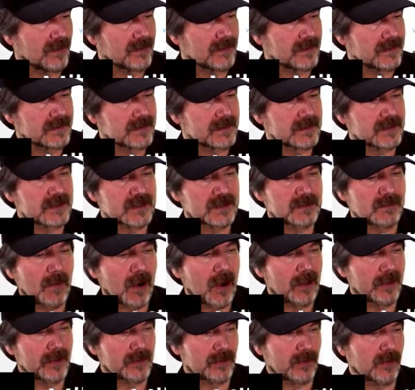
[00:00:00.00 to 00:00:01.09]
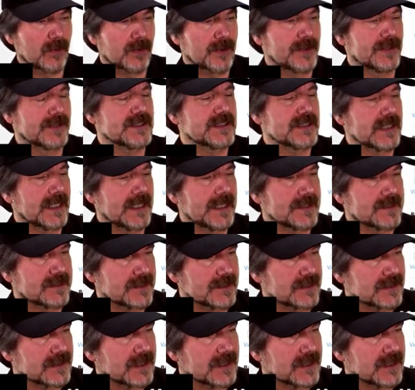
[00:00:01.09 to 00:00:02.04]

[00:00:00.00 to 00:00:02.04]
it, smaller order sizes.